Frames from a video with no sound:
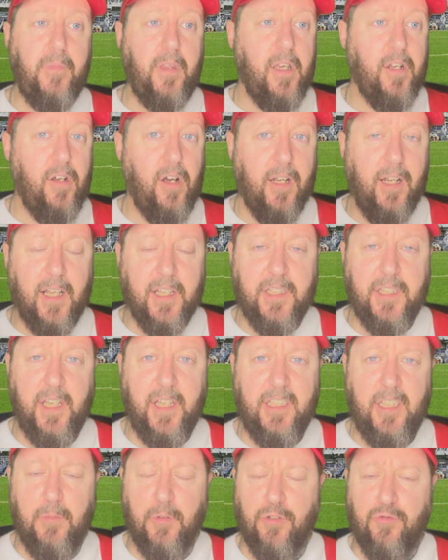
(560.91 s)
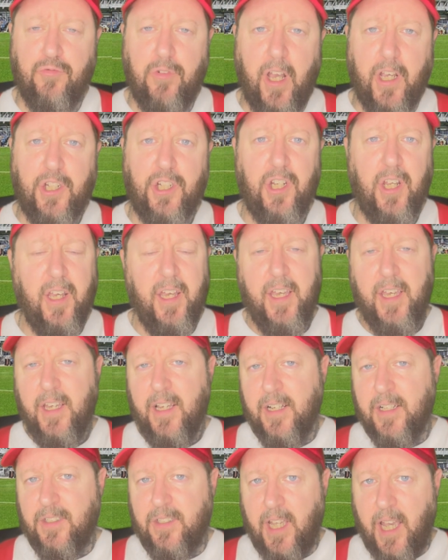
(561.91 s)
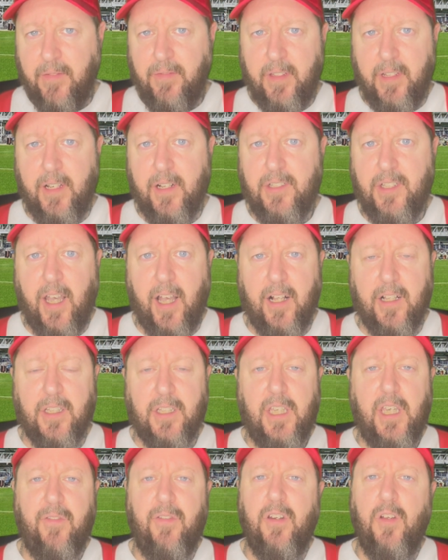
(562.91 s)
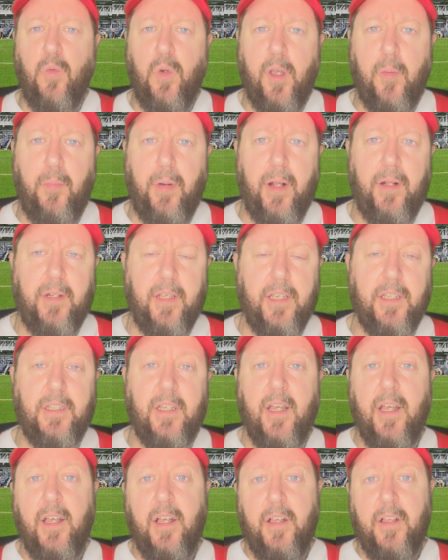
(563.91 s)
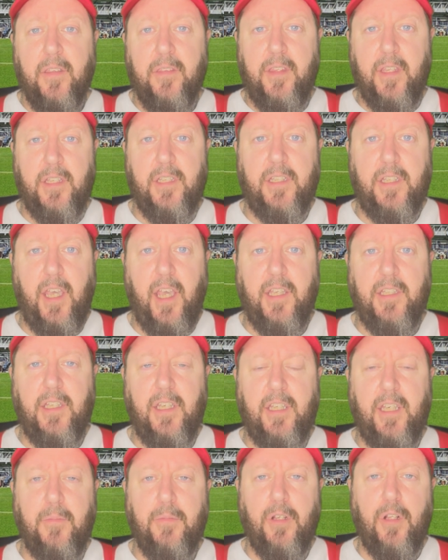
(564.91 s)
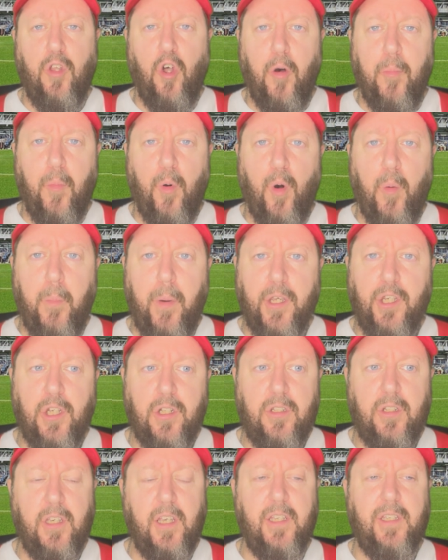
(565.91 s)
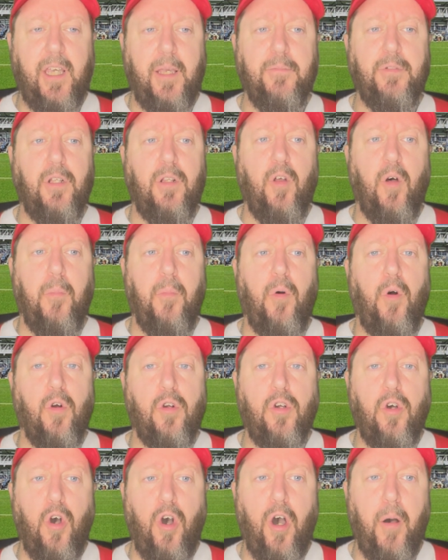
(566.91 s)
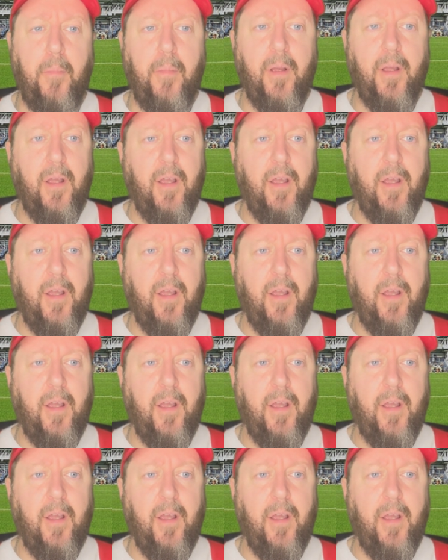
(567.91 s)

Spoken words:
Last season he was rash, diving into tackles, giving away penalties. This season he seems a lot more measured, he seems a lot more calm.